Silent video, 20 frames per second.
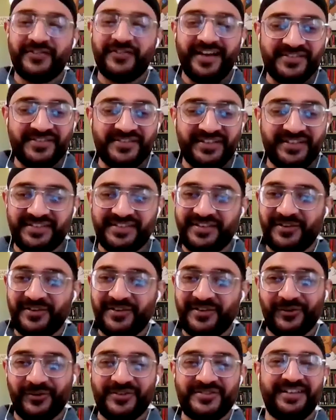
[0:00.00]

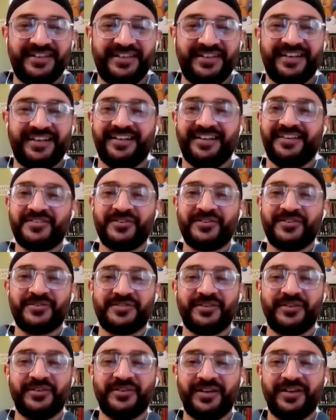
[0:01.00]
fascinating, Augustine, and it
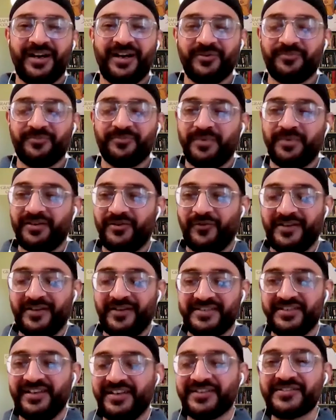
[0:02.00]
shows you know how uh,
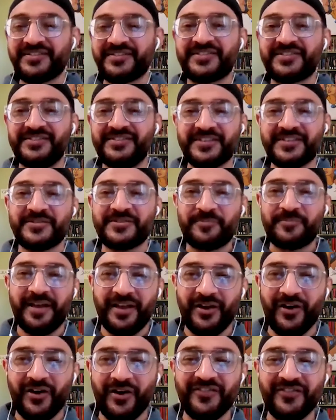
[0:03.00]
resilience does
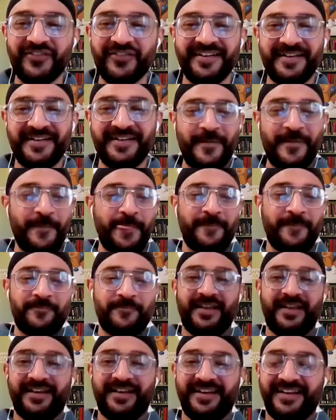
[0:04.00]
pay off.
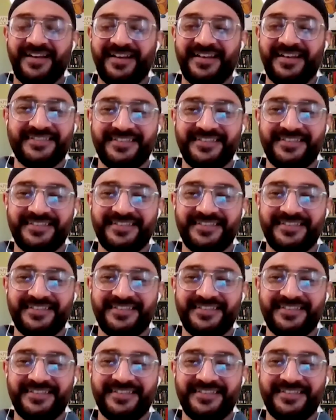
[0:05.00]
And